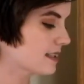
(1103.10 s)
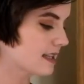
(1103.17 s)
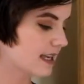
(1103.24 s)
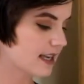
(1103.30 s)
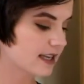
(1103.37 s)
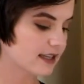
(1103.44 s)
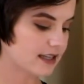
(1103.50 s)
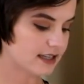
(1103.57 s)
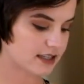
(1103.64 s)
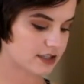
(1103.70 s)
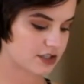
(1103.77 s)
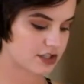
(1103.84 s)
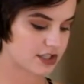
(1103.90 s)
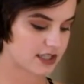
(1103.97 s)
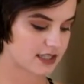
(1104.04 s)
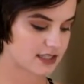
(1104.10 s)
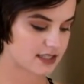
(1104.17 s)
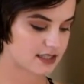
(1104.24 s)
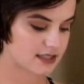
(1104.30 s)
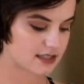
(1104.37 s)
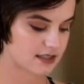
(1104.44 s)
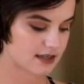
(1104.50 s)
thing is
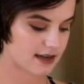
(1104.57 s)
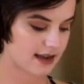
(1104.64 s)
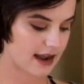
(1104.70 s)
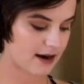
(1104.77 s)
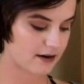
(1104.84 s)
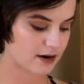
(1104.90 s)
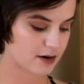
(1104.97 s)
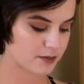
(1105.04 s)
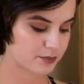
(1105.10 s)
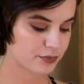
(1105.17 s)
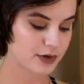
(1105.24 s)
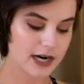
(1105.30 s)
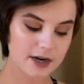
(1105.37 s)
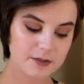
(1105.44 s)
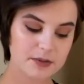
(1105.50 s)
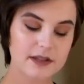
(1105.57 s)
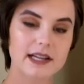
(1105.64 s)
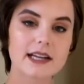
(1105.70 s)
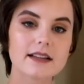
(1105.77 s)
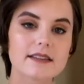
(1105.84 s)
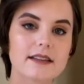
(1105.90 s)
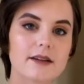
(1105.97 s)
just our prayer
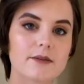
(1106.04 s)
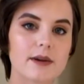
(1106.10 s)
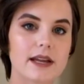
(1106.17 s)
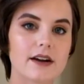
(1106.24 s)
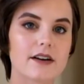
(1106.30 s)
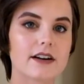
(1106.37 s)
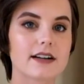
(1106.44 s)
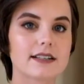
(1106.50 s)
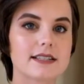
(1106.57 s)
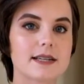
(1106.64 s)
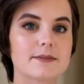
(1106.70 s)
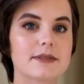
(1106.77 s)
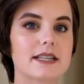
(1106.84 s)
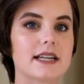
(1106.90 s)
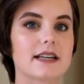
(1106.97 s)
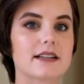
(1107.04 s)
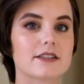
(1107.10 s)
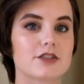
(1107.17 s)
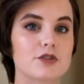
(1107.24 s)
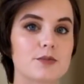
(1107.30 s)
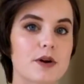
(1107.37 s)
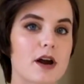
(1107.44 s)
plant that we are attempting
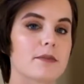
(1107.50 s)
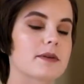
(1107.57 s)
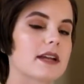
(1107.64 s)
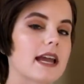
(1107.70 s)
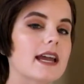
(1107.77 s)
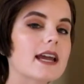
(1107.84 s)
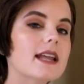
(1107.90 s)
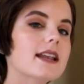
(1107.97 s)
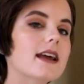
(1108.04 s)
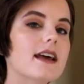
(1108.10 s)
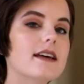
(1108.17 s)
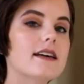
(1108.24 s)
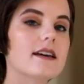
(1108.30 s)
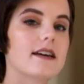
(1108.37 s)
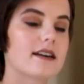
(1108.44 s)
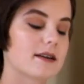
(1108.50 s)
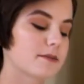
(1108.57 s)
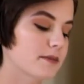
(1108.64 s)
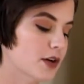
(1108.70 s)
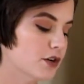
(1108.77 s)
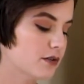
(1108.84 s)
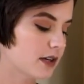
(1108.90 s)
to propagate.
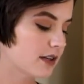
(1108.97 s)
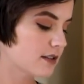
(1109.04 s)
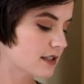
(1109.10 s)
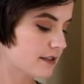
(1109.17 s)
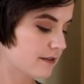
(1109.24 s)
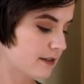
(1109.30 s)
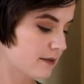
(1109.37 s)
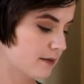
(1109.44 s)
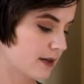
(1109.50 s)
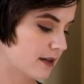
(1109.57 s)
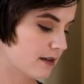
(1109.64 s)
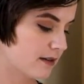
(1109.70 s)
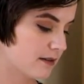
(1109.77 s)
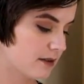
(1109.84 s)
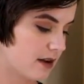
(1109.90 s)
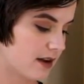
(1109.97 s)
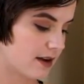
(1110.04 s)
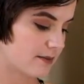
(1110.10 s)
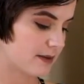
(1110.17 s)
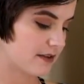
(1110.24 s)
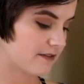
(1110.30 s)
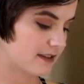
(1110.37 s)
Who knows if it will.
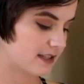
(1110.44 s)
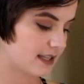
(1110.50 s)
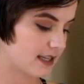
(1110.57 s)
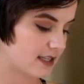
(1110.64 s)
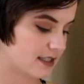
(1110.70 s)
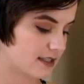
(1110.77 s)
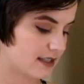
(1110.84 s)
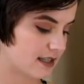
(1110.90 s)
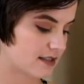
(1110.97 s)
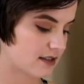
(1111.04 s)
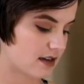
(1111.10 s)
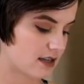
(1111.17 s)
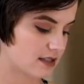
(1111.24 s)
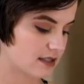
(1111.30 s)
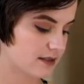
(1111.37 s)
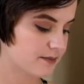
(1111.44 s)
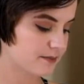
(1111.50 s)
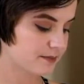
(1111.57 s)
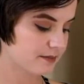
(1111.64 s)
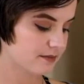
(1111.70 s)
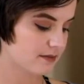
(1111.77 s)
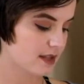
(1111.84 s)
If it does, that's
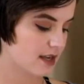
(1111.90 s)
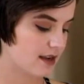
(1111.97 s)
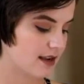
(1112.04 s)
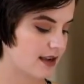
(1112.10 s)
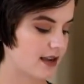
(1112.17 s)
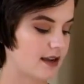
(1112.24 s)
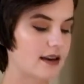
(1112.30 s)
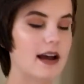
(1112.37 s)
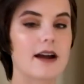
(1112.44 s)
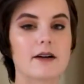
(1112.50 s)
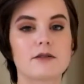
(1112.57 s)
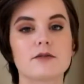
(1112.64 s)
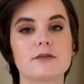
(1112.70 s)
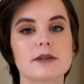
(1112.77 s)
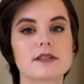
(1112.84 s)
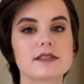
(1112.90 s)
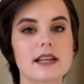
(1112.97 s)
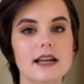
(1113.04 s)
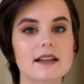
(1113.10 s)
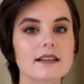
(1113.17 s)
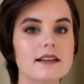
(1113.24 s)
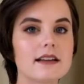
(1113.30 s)
awesome. And I will most
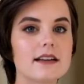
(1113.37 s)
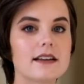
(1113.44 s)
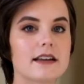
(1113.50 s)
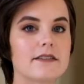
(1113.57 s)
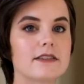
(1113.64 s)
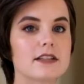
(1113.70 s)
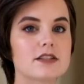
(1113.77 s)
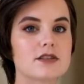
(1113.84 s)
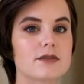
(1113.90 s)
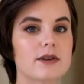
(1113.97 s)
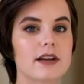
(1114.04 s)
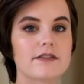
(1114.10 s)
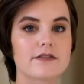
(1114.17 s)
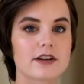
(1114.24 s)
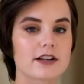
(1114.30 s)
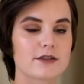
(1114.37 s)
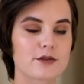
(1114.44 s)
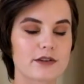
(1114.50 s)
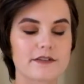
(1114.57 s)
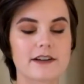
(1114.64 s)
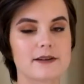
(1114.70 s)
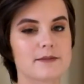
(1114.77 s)
likely give it to a friend or
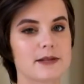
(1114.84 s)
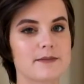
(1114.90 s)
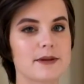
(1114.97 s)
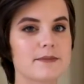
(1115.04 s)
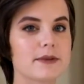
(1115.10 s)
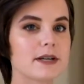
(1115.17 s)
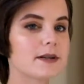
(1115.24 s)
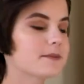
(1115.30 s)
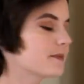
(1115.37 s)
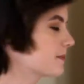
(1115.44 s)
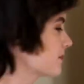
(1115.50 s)
family member.